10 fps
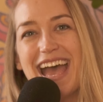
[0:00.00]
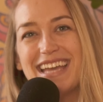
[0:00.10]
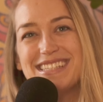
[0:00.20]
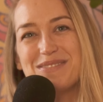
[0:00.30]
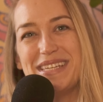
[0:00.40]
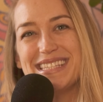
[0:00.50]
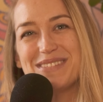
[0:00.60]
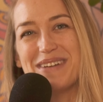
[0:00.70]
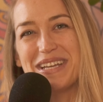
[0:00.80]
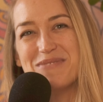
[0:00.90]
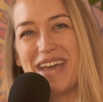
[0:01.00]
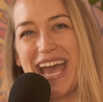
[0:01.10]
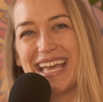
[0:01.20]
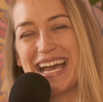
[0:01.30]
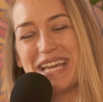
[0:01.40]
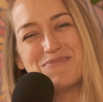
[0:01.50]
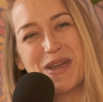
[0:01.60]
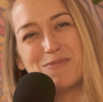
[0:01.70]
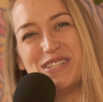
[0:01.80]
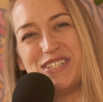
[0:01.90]
Hi, sweets. Welcome back. I'm
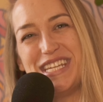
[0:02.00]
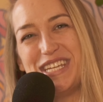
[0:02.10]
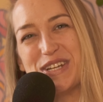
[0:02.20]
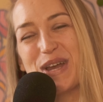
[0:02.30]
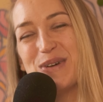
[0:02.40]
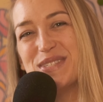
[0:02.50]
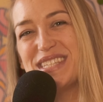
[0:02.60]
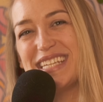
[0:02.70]
Barbie Jean, your host,